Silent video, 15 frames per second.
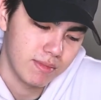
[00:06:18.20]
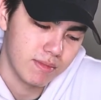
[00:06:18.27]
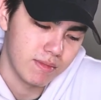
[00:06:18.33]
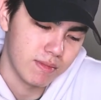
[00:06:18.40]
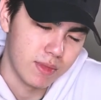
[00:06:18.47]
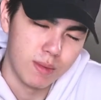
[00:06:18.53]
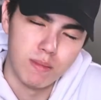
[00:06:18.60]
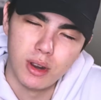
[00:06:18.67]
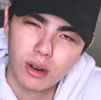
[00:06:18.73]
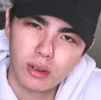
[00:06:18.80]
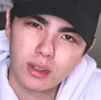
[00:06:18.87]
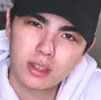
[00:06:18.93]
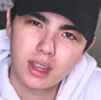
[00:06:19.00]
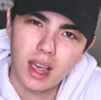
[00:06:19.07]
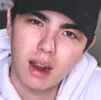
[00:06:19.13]
the
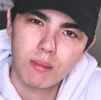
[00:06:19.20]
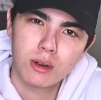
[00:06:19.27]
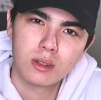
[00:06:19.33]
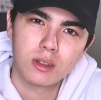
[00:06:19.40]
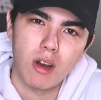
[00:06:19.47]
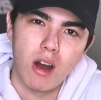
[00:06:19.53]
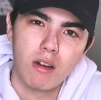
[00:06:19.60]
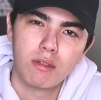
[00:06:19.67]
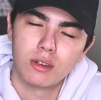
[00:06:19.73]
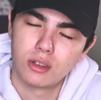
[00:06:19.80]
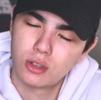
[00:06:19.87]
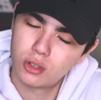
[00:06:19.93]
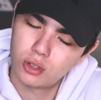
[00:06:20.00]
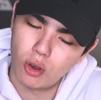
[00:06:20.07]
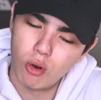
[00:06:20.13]
mirrorless cameras offer
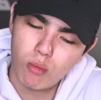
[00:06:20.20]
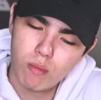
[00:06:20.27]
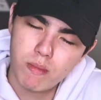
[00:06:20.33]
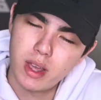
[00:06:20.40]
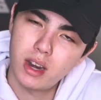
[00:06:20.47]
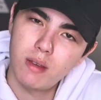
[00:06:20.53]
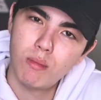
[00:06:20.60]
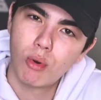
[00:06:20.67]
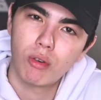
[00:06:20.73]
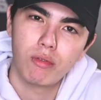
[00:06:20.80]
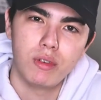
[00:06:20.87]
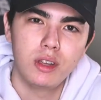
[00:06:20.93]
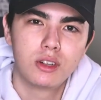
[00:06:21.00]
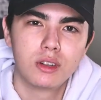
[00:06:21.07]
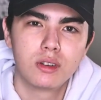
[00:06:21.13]
so many more
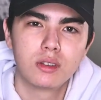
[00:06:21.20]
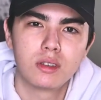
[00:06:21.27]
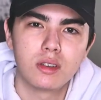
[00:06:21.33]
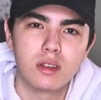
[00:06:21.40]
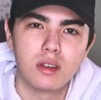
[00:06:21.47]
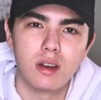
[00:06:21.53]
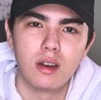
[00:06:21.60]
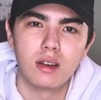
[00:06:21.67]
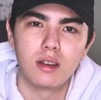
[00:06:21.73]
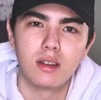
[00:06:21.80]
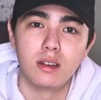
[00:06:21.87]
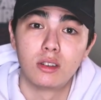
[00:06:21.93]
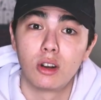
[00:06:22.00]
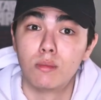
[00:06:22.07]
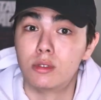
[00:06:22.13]
features
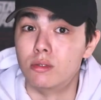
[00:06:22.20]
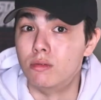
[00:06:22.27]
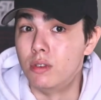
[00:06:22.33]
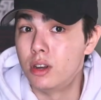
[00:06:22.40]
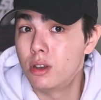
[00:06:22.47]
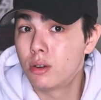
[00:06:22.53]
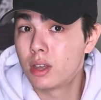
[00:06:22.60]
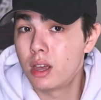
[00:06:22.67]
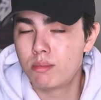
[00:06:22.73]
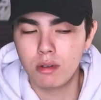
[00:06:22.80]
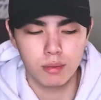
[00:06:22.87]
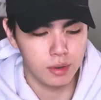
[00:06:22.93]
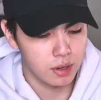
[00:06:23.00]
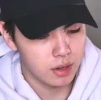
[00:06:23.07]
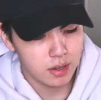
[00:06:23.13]
in terms of video
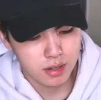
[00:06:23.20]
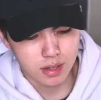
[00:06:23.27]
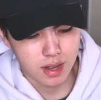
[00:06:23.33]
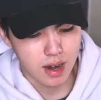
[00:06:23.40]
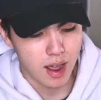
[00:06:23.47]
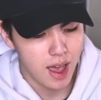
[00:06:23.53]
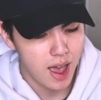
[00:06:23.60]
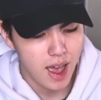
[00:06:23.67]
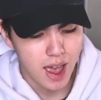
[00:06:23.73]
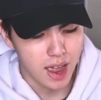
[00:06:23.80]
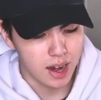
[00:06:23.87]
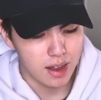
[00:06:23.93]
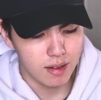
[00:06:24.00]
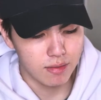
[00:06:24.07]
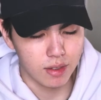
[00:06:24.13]
capabilities than
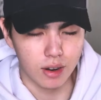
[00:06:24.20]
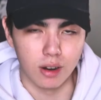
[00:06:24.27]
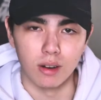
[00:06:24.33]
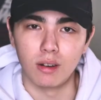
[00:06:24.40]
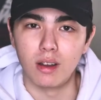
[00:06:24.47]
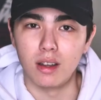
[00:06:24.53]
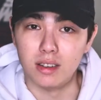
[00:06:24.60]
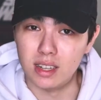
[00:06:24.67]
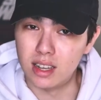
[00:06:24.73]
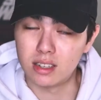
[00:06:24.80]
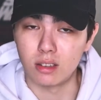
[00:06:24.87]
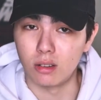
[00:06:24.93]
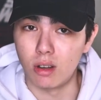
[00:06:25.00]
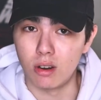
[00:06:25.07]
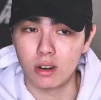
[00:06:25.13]
any of their
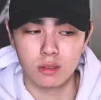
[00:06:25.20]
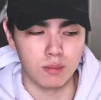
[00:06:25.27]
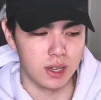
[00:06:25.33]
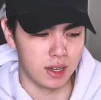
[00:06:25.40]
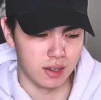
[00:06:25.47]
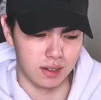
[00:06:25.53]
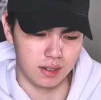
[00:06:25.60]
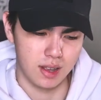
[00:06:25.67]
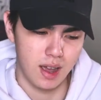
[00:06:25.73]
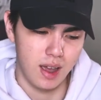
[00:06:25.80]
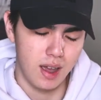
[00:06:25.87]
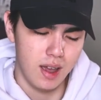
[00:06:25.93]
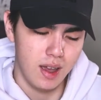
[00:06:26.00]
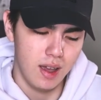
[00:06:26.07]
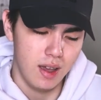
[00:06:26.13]
DSLRs, because
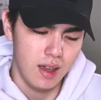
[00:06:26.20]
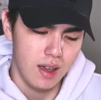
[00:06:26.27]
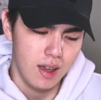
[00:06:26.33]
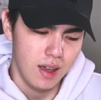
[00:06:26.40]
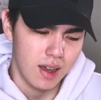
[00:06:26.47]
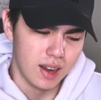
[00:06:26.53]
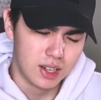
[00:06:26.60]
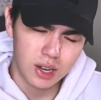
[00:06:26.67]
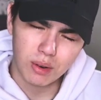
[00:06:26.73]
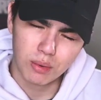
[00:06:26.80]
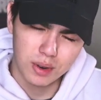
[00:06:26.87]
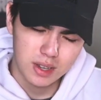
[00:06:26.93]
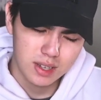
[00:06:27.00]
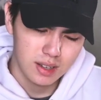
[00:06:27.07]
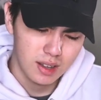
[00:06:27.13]
until
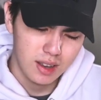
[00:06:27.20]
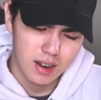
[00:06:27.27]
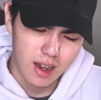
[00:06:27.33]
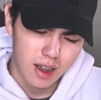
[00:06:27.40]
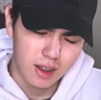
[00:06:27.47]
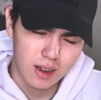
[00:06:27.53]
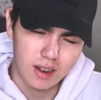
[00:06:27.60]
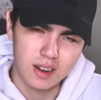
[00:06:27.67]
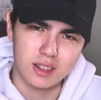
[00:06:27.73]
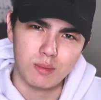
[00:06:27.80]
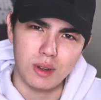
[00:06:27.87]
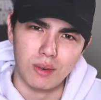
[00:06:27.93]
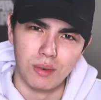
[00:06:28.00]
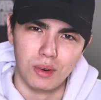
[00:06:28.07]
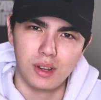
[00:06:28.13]
recently, Nikon has
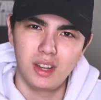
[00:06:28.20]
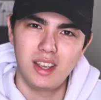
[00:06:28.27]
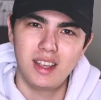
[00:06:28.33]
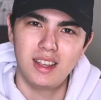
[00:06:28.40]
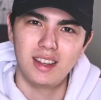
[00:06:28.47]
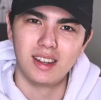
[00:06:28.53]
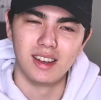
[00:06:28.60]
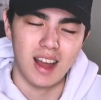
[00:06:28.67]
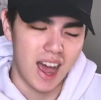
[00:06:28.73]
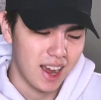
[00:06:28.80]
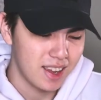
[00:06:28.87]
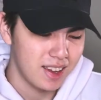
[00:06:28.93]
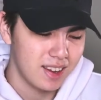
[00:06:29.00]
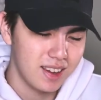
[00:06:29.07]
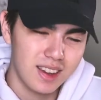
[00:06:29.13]
been really
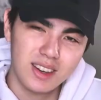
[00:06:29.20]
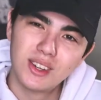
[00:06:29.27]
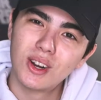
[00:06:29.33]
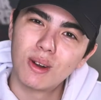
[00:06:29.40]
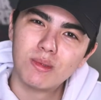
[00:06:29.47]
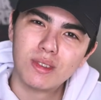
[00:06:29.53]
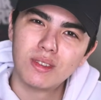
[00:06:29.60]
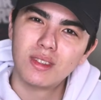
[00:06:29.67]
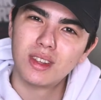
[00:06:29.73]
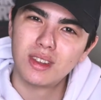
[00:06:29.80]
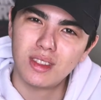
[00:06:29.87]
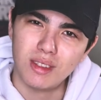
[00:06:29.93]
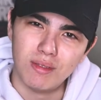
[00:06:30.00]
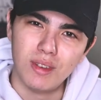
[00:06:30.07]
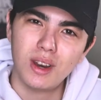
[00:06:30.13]
lacking in terms of
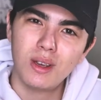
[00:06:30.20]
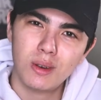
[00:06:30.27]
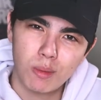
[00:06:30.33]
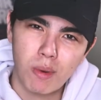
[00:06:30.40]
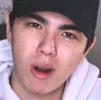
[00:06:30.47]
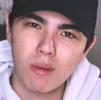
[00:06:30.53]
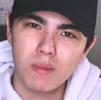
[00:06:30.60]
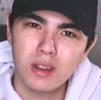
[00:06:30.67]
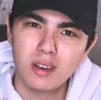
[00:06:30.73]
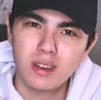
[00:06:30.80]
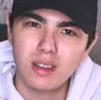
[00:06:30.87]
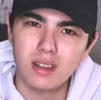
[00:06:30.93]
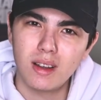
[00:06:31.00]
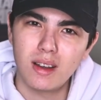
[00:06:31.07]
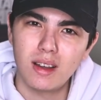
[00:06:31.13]
the video department.
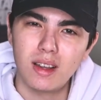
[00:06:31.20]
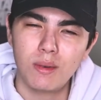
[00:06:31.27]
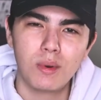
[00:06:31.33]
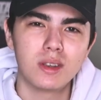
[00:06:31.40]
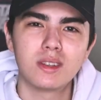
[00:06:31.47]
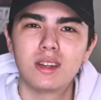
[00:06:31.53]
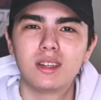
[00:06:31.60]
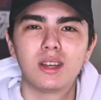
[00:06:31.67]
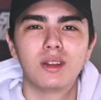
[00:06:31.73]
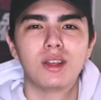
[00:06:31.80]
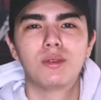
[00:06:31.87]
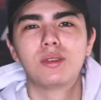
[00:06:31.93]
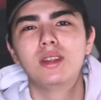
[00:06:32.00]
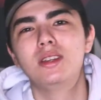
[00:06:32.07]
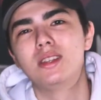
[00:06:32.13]
It wasn't until
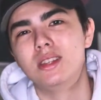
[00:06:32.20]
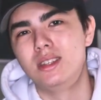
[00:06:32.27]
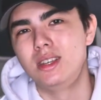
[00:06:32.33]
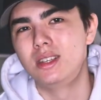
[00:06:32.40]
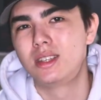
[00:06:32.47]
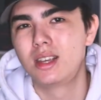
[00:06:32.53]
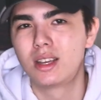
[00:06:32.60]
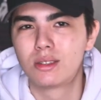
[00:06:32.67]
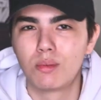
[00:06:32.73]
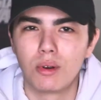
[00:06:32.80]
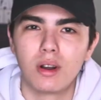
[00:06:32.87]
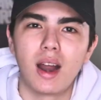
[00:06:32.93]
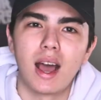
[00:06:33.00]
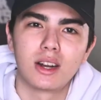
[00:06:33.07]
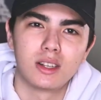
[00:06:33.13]
they released the Z6
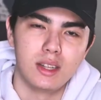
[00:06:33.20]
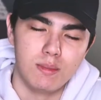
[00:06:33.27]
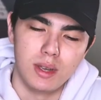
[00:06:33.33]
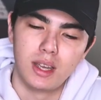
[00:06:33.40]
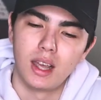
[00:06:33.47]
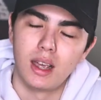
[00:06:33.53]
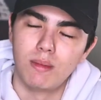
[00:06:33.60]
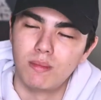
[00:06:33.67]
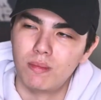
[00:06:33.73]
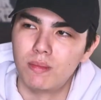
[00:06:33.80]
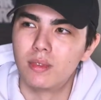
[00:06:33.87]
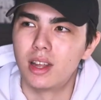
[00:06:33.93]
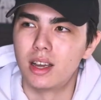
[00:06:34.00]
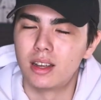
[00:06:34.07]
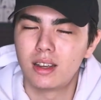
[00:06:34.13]
where it actually became
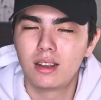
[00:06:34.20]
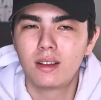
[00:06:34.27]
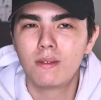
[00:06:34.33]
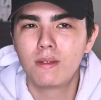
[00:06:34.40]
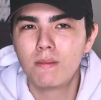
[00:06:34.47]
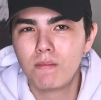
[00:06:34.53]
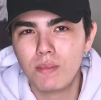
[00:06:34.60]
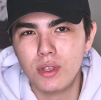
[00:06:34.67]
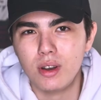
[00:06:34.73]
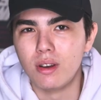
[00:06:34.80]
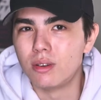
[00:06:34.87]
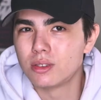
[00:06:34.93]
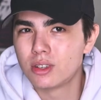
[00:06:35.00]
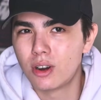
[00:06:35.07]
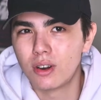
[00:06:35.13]

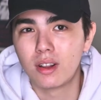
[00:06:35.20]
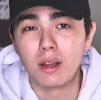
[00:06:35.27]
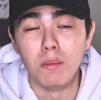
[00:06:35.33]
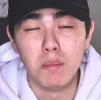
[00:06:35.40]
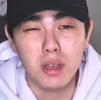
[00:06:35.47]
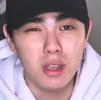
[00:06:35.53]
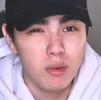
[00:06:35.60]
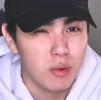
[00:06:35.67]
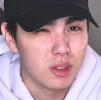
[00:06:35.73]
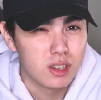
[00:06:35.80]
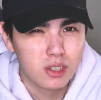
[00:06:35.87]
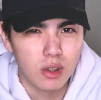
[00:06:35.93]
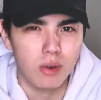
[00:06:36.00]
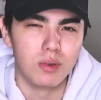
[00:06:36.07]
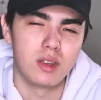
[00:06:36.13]
started to compete with
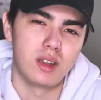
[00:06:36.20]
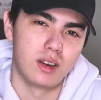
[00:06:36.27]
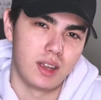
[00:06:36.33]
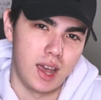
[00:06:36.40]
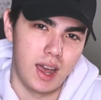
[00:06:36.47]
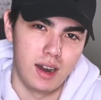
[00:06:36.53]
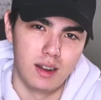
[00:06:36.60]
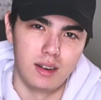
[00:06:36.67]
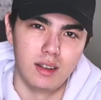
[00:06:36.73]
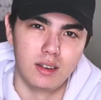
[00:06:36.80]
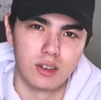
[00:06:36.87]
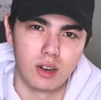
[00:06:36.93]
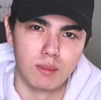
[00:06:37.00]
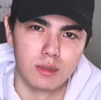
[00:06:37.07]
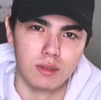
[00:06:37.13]
Sony and Canon
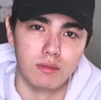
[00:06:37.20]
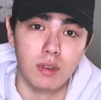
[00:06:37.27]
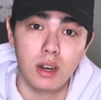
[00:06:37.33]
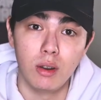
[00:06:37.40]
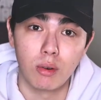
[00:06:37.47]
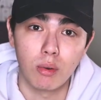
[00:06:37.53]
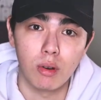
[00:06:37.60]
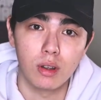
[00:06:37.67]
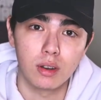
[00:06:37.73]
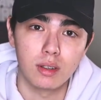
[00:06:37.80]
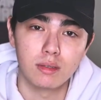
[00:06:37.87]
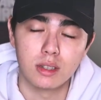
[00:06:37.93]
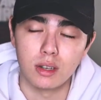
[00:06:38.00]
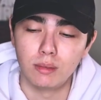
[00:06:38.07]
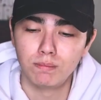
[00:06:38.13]
in terms of video quality.
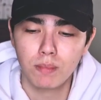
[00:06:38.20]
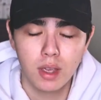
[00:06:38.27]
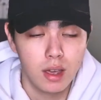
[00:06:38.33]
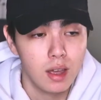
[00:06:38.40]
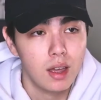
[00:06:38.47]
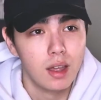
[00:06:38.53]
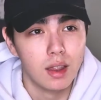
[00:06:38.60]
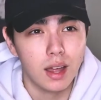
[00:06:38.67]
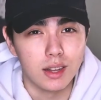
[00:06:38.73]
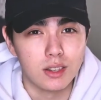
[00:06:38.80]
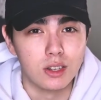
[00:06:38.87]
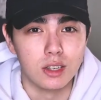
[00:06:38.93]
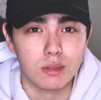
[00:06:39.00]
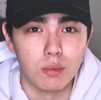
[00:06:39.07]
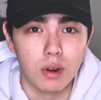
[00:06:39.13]
So that's
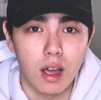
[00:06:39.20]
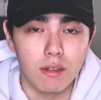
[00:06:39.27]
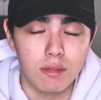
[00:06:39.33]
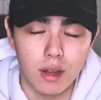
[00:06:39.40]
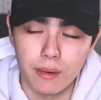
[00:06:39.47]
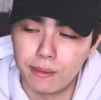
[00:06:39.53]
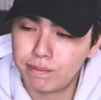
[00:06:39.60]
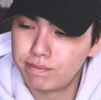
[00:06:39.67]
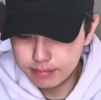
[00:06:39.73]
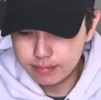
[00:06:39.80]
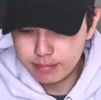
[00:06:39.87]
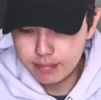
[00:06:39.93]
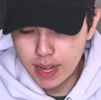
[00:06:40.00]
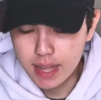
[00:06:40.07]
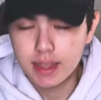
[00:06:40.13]
just what I found.
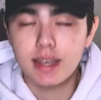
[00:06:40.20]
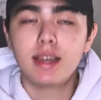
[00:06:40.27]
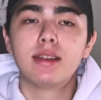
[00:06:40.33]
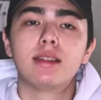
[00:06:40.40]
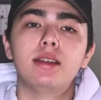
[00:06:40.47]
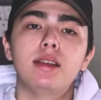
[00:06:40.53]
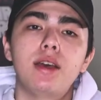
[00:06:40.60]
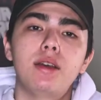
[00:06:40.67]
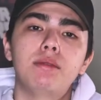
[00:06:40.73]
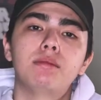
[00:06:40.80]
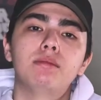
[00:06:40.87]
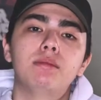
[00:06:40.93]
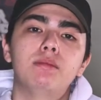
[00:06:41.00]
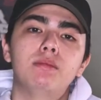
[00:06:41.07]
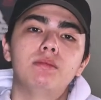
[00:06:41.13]
At the end of the day,
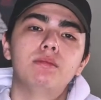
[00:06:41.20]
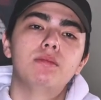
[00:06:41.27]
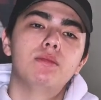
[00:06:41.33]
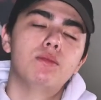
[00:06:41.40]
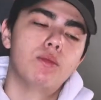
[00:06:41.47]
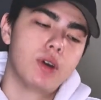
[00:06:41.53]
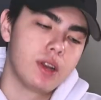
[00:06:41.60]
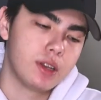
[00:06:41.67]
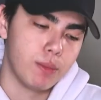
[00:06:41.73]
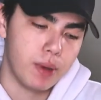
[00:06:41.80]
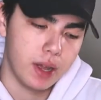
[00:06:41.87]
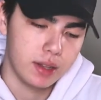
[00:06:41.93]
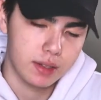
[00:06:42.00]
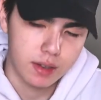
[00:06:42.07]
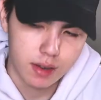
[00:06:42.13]
what it
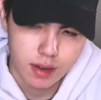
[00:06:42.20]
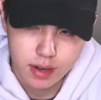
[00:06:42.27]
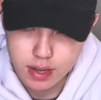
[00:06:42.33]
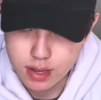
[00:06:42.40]
depends on